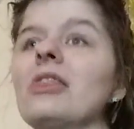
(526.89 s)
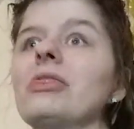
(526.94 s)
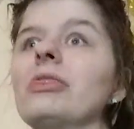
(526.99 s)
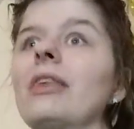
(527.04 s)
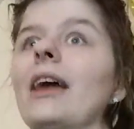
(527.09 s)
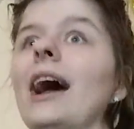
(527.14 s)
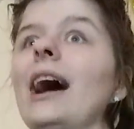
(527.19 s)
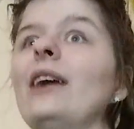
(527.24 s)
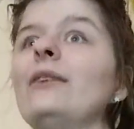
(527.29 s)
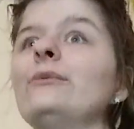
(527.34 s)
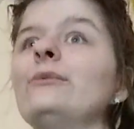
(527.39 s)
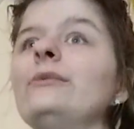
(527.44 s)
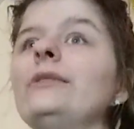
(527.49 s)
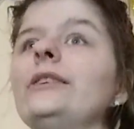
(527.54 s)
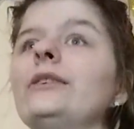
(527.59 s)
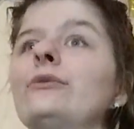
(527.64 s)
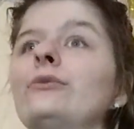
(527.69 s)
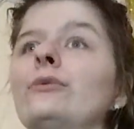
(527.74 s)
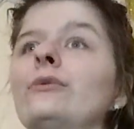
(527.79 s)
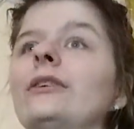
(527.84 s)
That
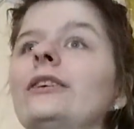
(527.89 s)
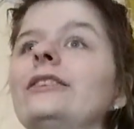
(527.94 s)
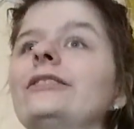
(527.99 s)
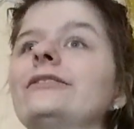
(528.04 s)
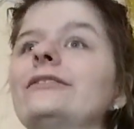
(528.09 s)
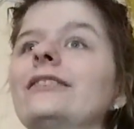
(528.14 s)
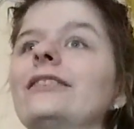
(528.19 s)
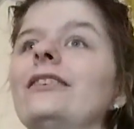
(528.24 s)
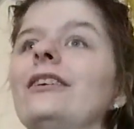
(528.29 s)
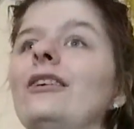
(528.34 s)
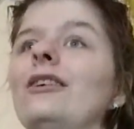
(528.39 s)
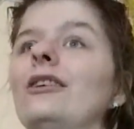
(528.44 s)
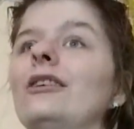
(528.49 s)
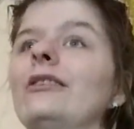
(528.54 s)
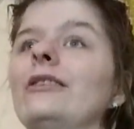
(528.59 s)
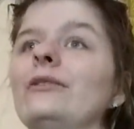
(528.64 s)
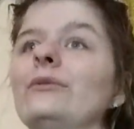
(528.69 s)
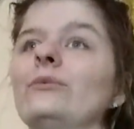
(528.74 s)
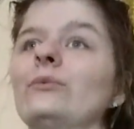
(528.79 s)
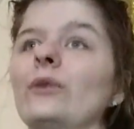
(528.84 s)
week was a
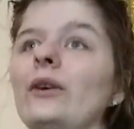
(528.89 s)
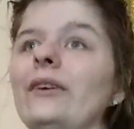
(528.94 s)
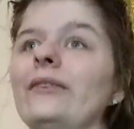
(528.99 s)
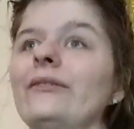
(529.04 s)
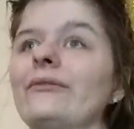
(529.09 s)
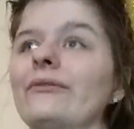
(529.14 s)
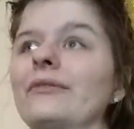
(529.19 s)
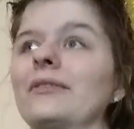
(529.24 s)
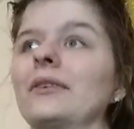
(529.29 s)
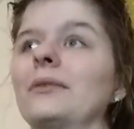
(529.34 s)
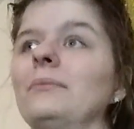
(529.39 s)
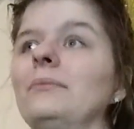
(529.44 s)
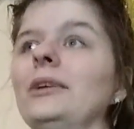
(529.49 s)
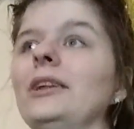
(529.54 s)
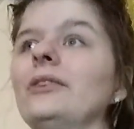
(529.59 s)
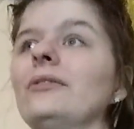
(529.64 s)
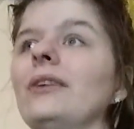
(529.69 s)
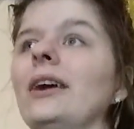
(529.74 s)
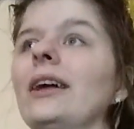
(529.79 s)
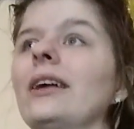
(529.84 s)
hard one for me.
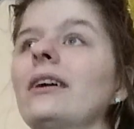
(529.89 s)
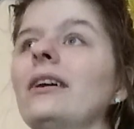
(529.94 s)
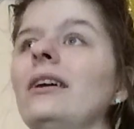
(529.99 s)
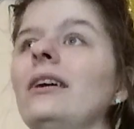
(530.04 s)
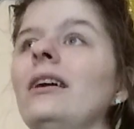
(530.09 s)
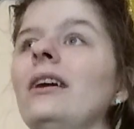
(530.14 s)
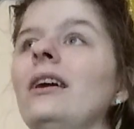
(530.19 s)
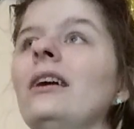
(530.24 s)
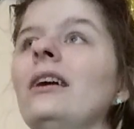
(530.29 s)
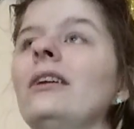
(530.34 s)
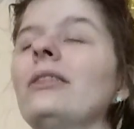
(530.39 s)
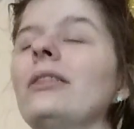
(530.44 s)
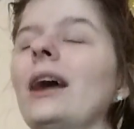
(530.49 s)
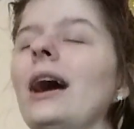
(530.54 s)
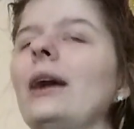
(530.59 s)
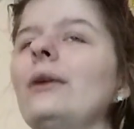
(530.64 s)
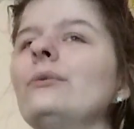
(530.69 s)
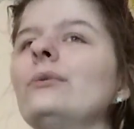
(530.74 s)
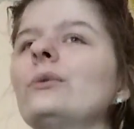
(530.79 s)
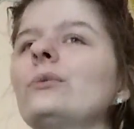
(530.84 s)
Like,
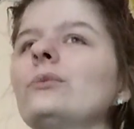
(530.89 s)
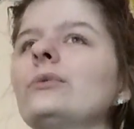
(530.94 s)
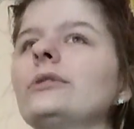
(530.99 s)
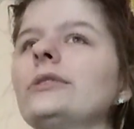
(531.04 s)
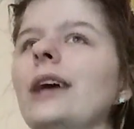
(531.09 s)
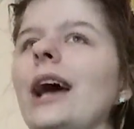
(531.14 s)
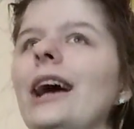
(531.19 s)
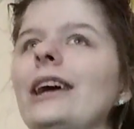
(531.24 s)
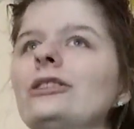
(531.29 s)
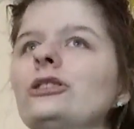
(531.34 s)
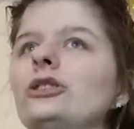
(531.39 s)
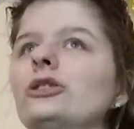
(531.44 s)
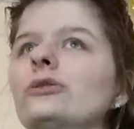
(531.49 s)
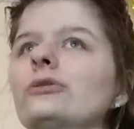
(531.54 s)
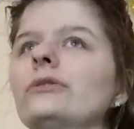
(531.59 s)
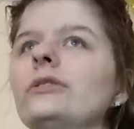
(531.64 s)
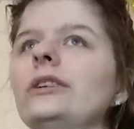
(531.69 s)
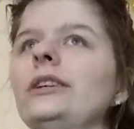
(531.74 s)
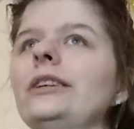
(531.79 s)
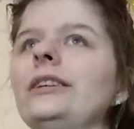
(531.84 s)
that one was
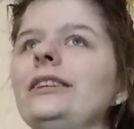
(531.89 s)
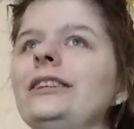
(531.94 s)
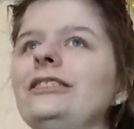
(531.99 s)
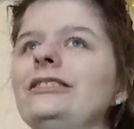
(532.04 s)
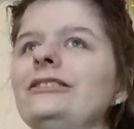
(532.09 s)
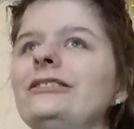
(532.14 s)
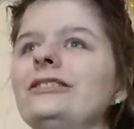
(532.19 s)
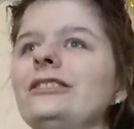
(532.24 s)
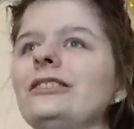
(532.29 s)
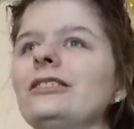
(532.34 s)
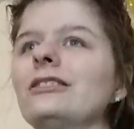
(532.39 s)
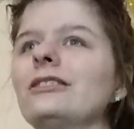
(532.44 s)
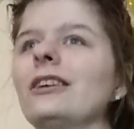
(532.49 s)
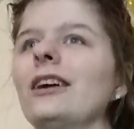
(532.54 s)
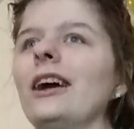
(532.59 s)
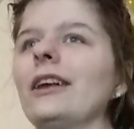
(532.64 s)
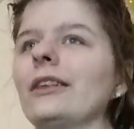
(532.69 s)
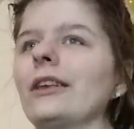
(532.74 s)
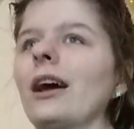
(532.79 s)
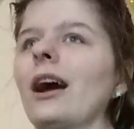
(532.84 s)
actually easier
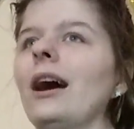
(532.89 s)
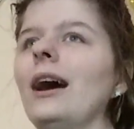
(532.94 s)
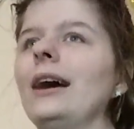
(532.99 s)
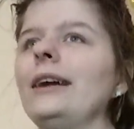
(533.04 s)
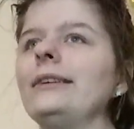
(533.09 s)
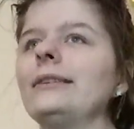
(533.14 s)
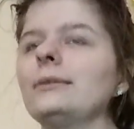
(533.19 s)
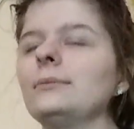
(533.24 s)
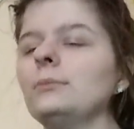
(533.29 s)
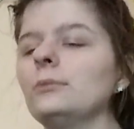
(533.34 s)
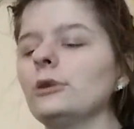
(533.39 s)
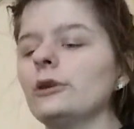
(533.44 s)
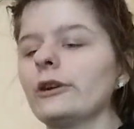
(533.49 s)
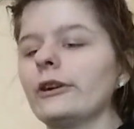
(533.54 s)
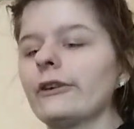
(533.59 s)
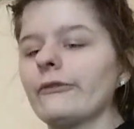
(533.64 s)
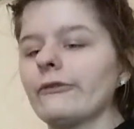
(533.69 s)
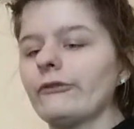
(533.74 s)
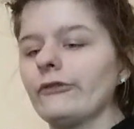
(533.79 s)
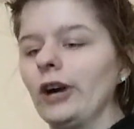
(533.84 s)
and kind of
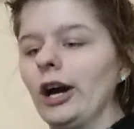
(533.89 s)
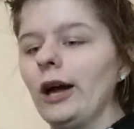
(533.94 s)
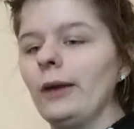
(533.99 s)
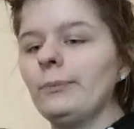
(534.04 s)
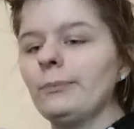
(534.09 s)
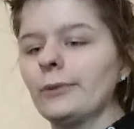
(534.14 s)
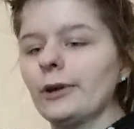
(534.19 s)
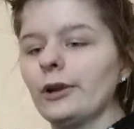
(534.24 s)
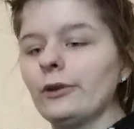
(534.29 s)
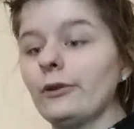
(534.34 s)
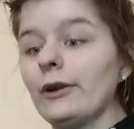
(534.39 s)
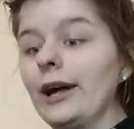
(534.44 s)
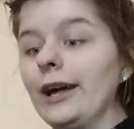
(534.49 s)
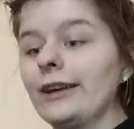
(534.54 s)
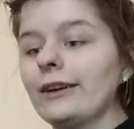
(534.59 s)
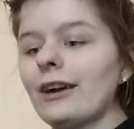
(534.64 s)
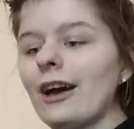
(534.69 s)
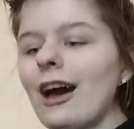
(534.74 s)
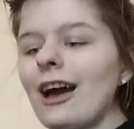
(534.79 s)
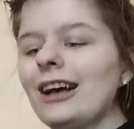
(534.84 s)
more fun, but,
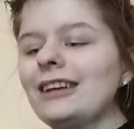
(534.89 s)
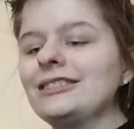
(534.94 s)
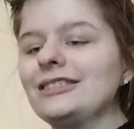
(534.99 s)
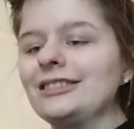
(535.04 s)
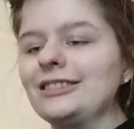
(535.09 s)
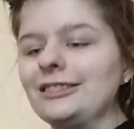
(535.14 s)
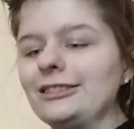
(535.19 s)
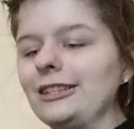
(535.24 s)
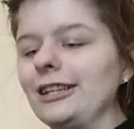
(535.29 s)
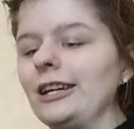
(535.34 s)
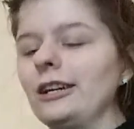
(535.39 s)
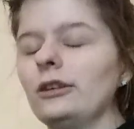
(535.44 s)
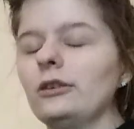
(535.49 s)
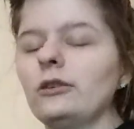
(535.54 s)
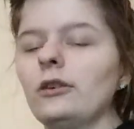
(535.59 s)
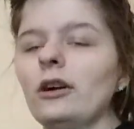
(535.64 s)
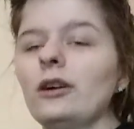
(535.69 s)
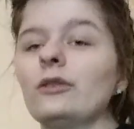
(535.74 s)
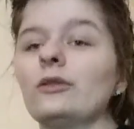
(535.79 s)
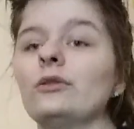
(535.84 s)
like,
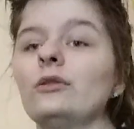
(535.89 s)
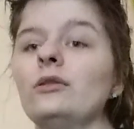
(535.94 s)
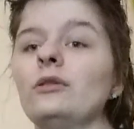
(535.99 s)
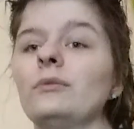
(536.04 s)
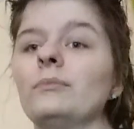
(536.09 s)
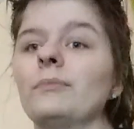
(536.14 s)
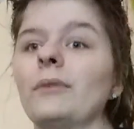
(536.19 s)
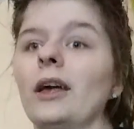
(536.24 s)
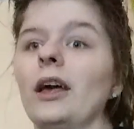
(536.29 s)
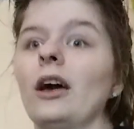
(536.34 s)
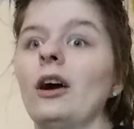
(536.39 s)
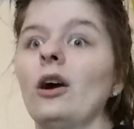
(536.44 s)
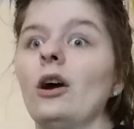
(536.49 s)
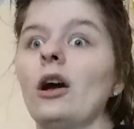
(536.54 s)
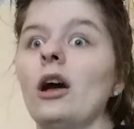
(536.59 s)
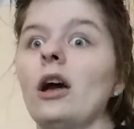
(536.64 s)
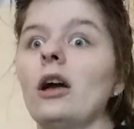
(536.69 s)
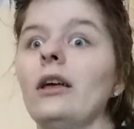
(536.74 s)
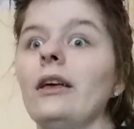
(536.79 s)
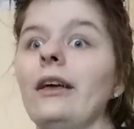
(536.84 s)
still a little bit
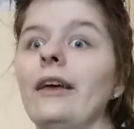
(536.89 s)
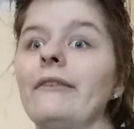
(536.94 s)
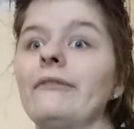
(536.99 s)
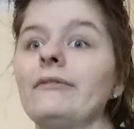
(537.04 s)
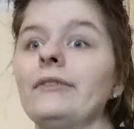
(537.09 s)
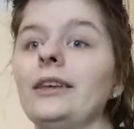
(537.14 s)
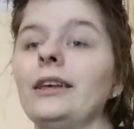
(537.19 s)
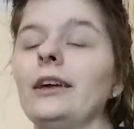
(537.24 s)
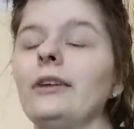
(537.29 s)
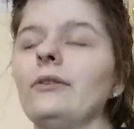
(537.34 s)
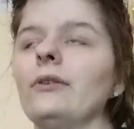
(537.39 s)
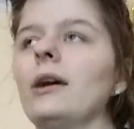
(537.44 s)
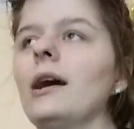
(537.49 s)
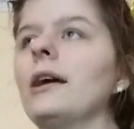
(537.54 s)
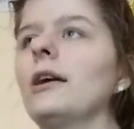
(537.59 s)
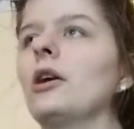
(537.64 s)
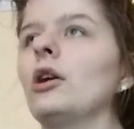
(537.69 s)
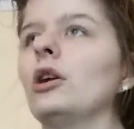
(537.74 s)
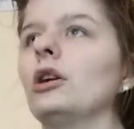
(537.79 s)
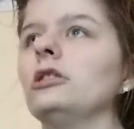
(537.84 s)
iffy and,
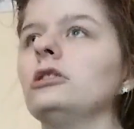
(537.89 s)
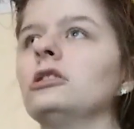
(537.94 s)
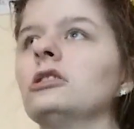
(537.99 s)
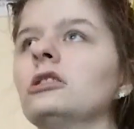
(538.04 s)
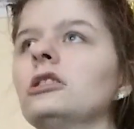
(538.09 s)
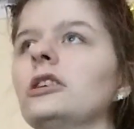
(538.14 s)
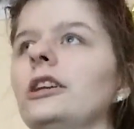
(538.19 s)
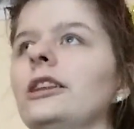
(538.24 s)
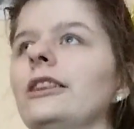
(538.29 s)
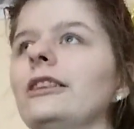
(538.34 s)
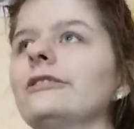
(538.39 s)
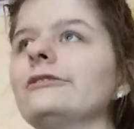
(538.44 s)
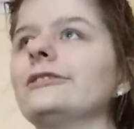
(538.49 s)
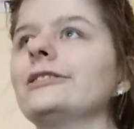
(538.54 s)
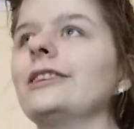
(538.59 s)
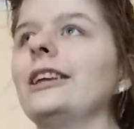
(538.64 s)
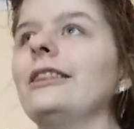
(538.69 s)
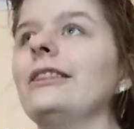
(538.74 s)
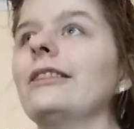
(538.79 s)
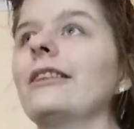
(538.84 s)
like, harder in the
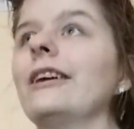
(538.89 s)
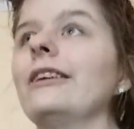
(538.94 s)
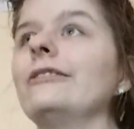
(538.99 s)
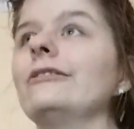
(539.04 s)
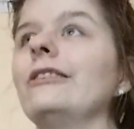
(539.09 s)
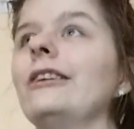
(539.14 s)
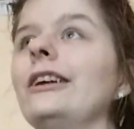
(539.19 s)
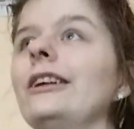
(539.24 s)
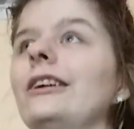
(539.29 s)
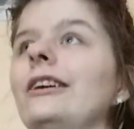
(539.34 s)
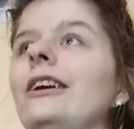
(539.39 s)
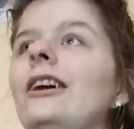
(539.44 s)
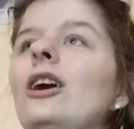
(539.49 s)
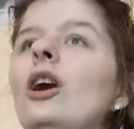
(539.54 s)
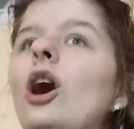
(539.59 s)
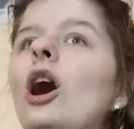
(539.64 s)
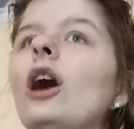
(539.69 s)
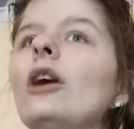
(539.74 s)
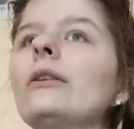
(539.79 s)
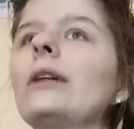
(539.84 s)
sense that, like,
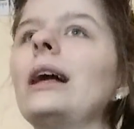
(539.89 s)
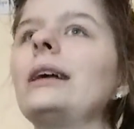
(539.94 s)
I'll